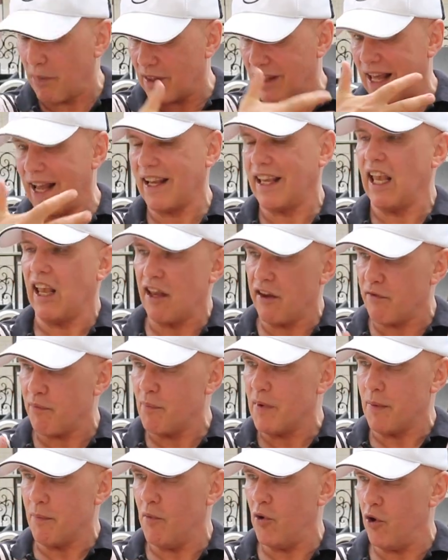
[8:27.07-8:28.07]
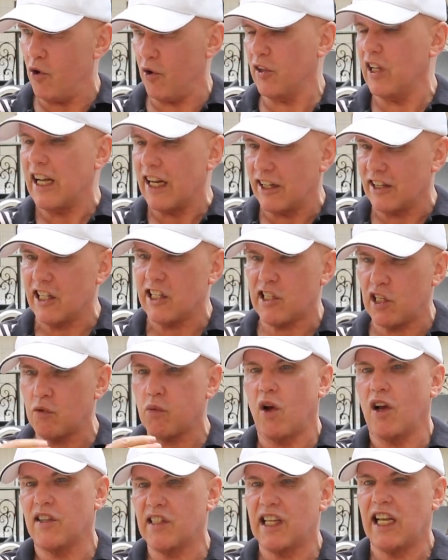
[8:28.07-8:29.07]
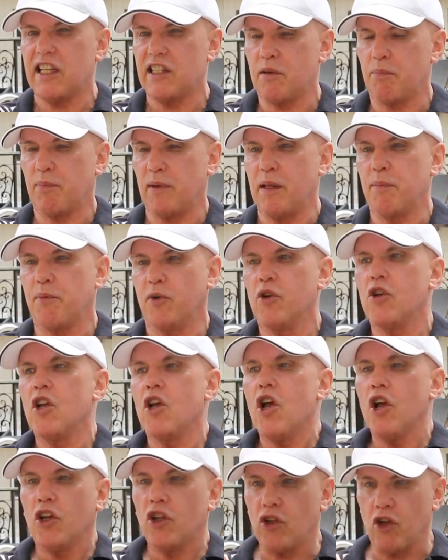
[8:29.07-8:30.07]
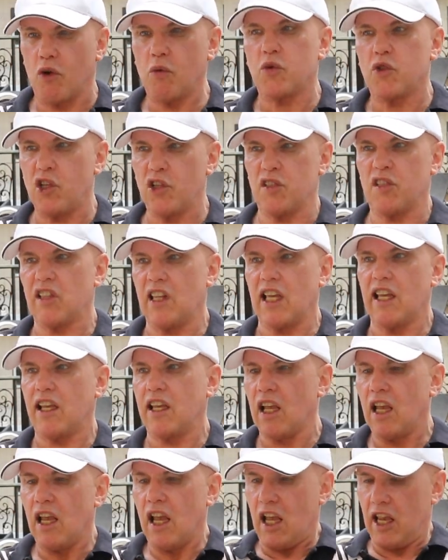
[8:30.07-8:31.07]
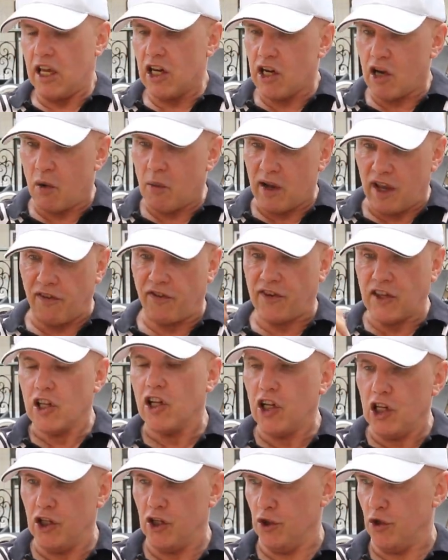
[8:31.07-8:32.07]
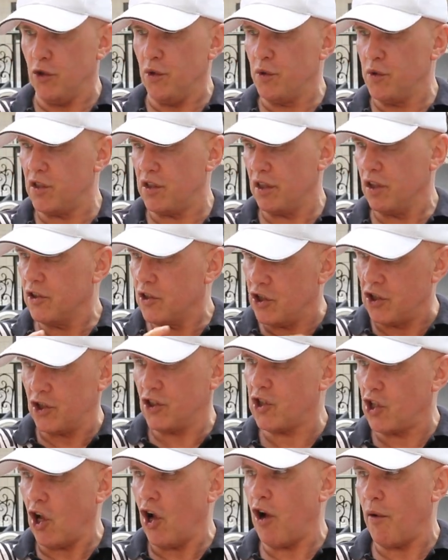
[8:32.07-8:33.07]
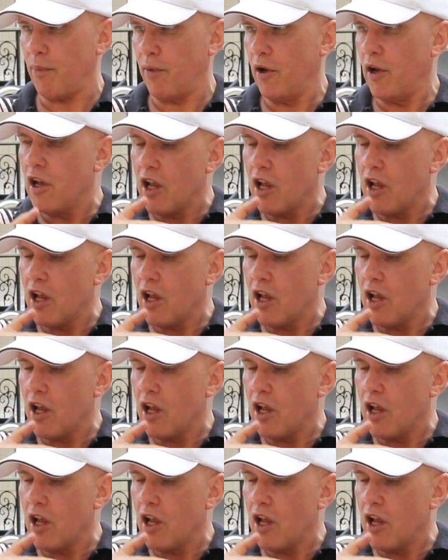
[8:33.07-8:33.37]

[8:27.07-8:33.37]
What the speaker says: but that gave me more. And this is what I say to people, don't just think, you know, if you lose, to stop.